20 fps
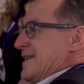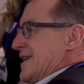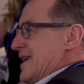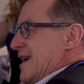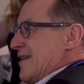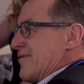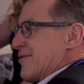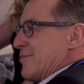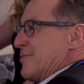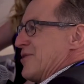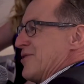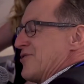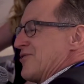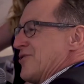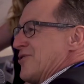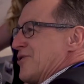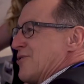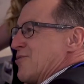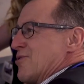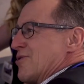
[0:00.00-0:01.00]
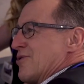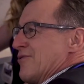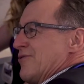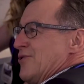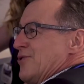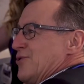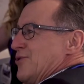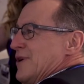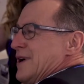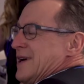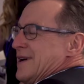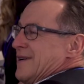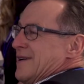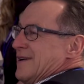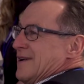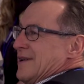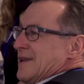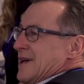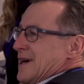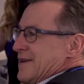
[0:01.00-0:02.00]
I'm um, Minnesota. I wonder if you
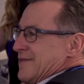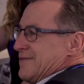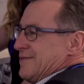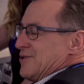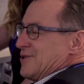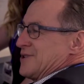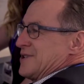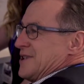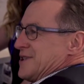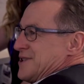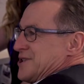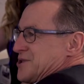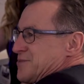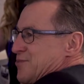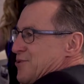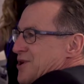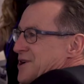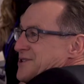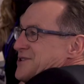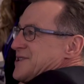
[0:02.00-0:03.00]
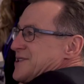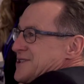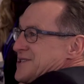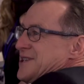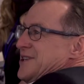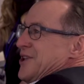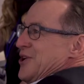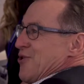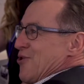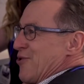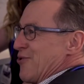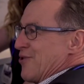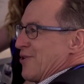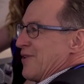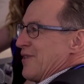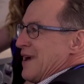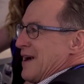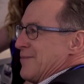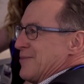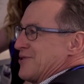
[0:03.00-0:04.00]
have, have looked at this process in other
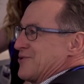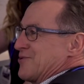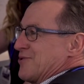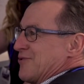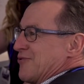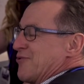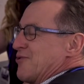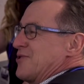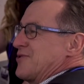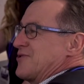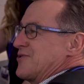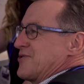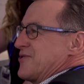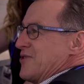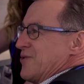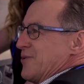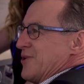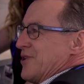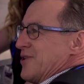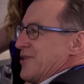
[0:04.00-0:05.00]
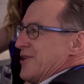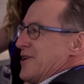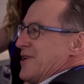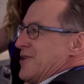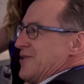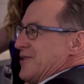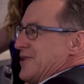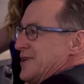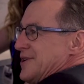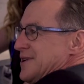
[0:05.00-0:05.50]
climates or freezes